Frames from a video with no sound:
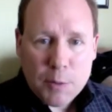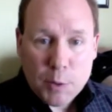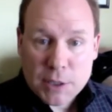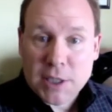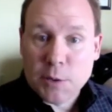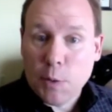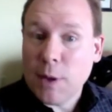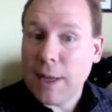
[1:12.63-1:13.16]

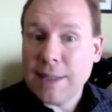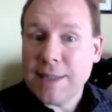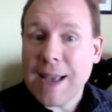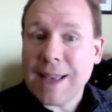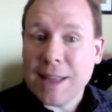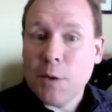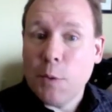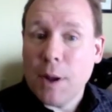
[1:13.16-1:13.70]
which is
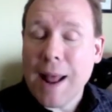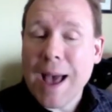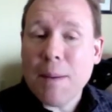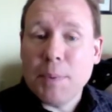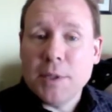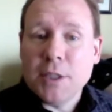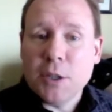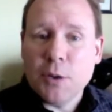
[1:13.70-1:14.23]
exactly what
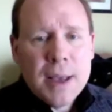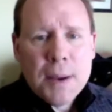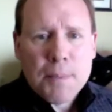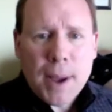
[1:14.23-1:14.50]
happened to it.